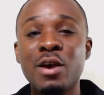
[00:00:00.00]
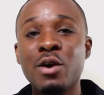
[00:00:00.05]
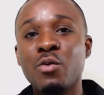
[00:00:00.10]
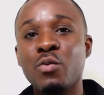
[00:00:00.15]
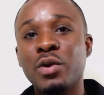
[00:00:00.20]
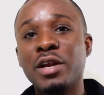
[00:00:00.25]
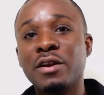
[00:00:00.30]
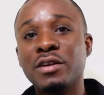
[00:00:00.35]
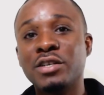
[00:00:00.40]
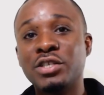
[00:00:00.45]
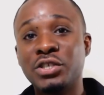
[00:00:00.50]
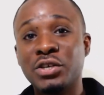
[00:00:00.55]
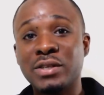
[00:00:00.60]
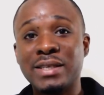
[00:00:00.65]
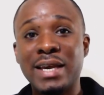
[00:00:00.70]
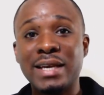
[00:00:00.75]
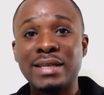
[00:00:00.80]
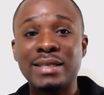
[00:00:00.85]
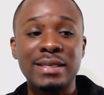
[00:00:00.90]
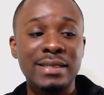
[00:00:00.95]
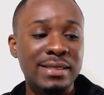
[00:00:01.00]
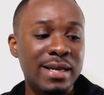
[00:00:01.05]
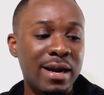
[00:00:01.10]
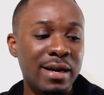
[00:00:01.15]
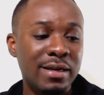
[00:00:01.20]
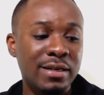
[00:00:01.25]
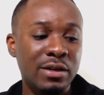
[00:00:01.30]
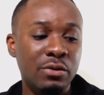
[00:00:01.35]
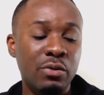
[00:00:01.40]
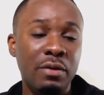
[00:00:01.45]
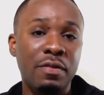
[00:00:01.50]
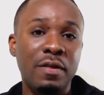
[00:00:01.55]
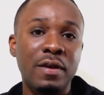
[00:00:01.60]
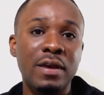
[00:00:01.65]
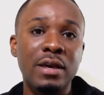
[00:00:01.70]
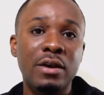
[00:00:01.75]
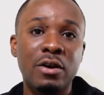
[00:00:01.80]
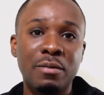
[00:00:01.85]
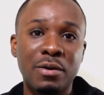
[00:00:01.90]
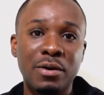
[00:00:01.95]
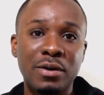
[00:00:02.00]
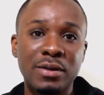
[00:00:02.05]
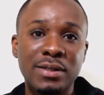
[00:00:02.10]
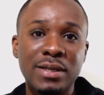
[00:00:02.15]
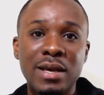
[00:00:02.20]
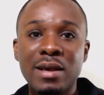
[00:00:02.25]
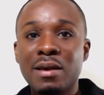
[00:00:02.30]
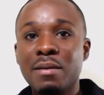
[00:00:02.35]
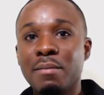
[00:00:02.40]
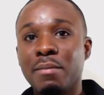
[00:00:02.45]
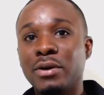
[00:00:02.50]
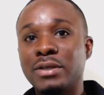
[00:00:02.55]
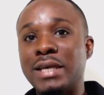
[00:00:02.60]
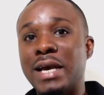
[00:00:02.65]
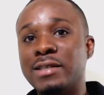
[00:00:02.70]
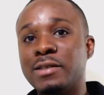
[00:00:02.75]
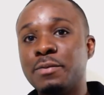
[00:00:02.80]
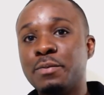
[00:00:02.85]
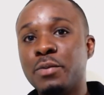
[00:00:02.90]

when you're just getting started with e-commerce. But as